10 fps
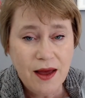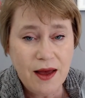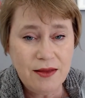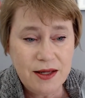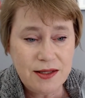
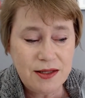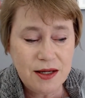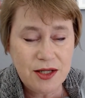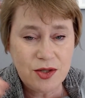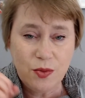And this
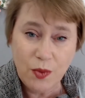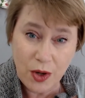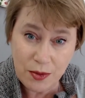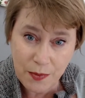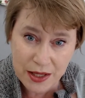is
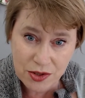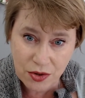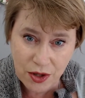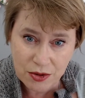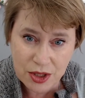what makes
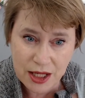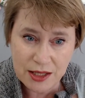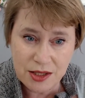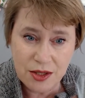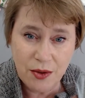
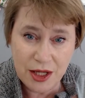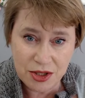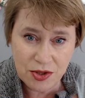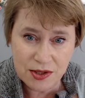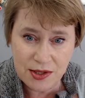crochet so
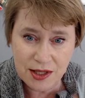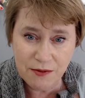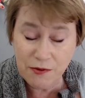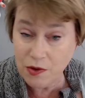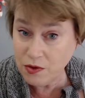
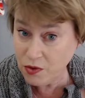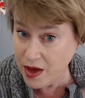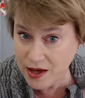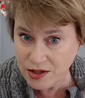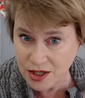interesting for
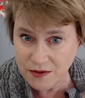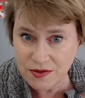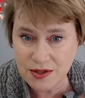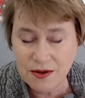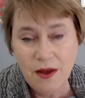
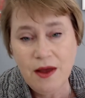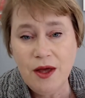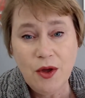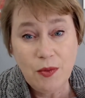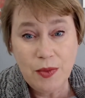creatives,
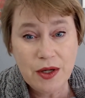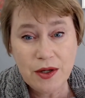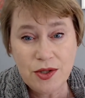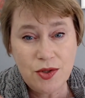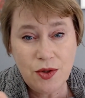
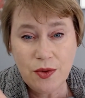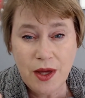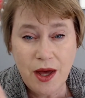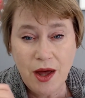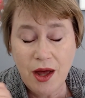because you
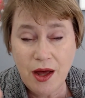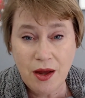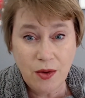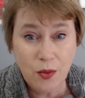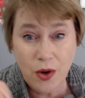
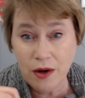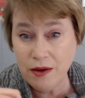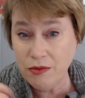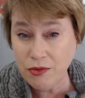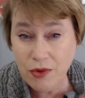can
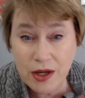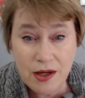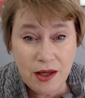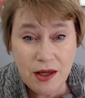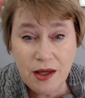work in
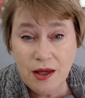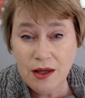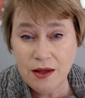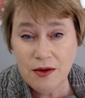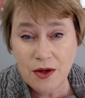
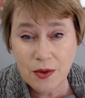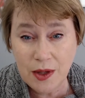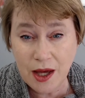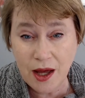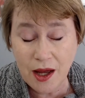3D, you
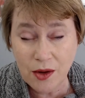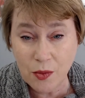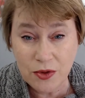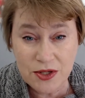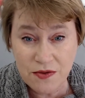
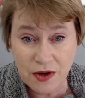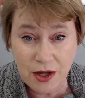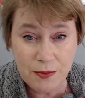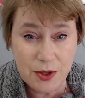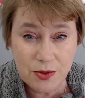can
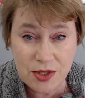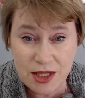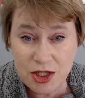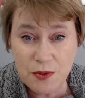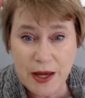develop new
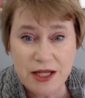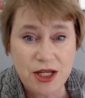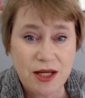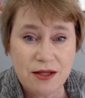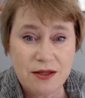stitch
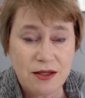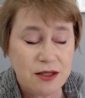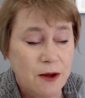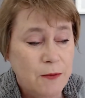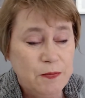
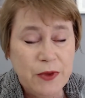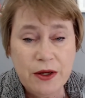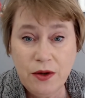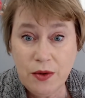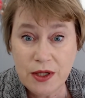patterns,
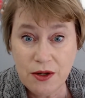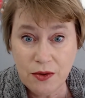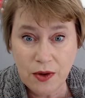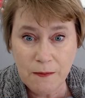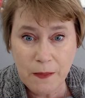you
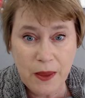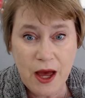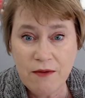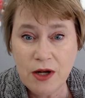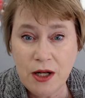
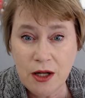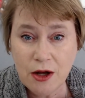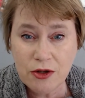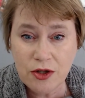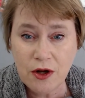have a lot